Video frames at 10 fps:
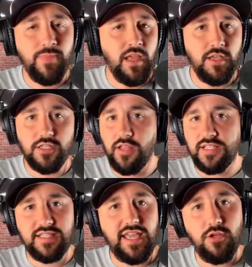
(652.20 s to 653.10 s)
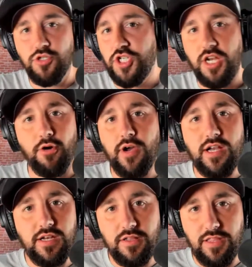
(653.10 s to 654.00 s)
So let's say you
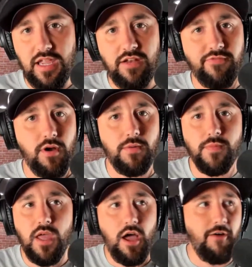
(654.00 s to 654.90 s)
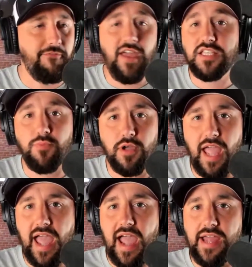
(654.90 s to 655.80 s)
generated a lead from a Facebook
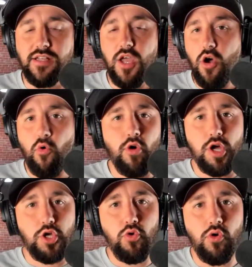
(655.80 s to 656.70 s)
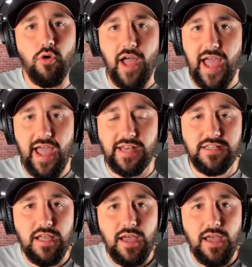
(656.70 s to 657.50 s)
ad or a Google ad